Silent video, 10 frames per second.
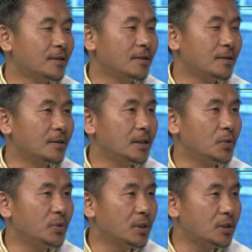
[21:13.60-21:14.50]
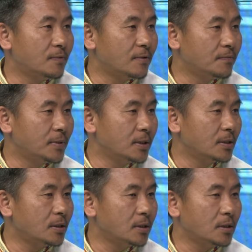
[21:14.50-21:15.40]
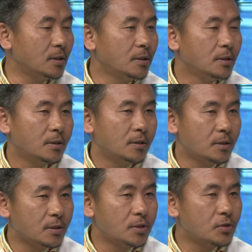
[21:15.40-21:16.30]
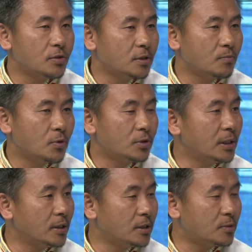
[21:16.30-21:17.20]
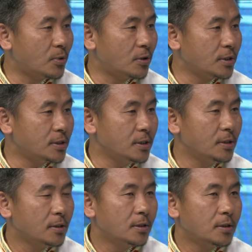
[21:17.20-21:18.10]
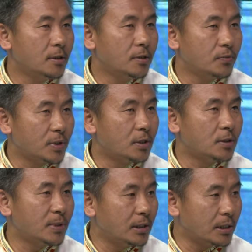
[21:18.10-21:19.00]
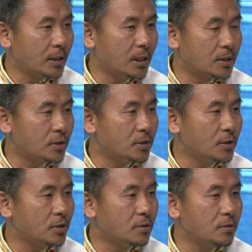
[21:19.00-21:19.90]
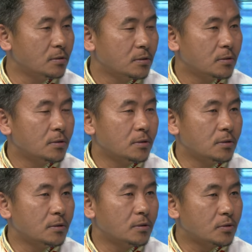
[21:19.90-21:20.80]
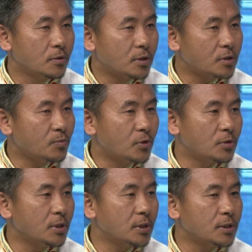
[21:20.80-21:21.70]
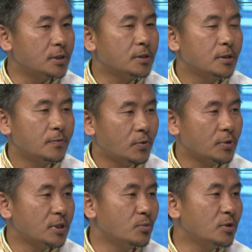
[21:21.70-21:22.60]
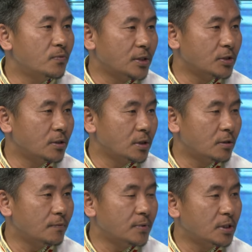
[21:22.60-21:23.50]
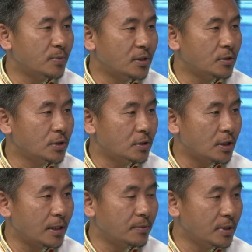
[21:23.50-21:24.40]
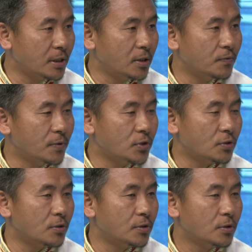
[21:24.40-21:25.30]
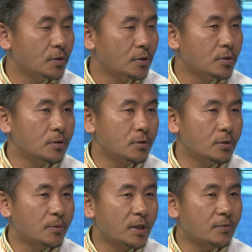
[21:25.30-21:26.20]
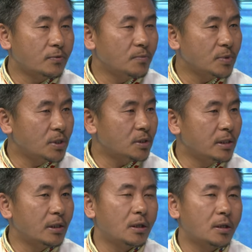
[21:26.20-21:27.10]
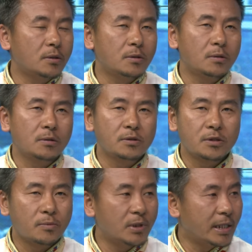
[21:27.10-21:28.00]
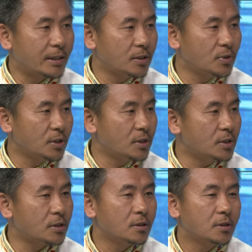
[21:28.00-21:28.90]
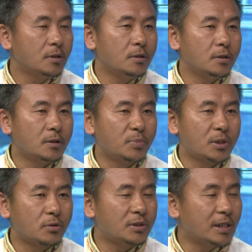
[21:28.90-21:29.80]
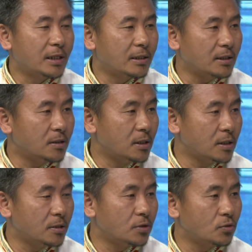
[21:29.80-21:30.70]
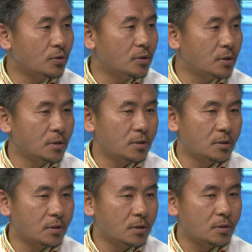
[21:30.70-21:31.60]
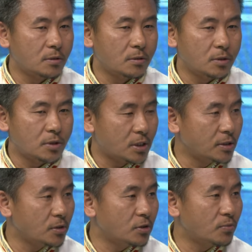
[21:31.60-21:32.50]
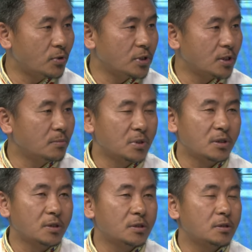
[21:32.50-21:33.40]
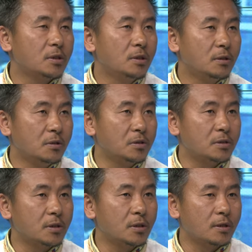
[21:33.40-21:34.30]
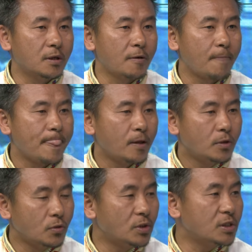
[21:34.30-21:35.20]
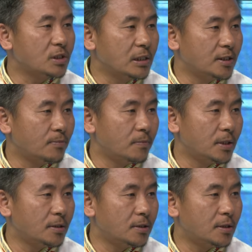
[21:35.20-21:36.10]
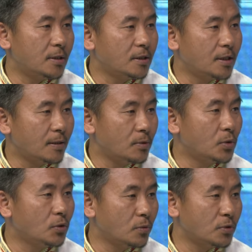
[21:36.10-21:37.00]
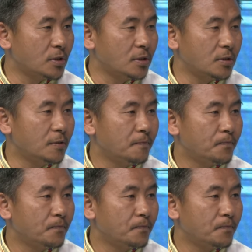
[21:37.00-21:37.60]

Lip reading: Currently, we are developing the consortium model and its policy with the Tibetan Legal Association. So this model is for the smooth functioning of the Tibetan Digital Library in future. So apart from this, there are several activities, but not directly related to the digitization project, but it is youth skill development and the livelihood opportunity.